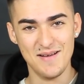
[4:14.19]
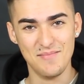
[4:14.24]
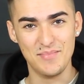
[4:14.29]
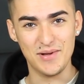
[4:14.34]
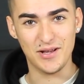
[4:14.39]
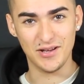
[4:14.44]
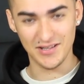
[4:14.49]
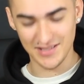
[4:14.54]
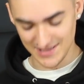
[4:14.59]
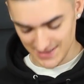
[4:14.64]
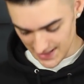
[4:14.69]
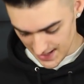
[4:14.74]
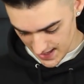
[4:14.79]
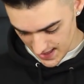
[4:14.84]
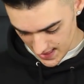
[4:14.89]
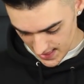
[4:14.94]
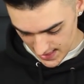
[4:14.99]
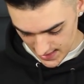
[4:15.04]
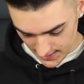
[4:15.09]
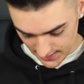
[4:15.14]
because
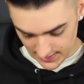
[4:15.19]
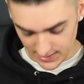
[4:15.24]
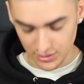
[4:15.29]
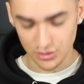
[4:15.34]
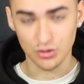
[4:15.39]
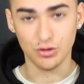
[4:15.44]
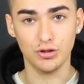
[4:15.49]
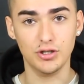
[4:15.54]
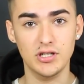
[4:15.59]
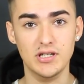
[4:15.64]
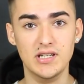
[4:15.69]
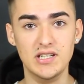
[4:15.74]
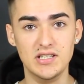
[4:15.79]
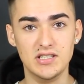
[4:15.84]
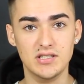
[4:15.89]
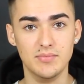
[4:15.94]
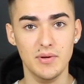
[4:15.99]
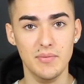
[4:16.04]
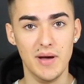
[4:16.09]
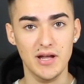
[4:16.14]
this hoodie
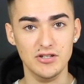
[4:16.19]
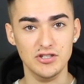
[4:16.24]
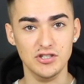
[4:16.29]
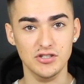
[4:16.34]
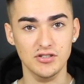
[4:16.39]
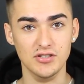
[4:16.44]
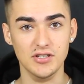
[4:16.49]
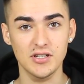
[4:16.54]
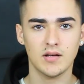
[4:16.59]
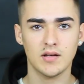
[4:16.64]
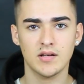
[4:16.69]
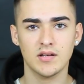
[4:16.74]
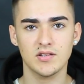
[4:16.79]
needs to be mentioned.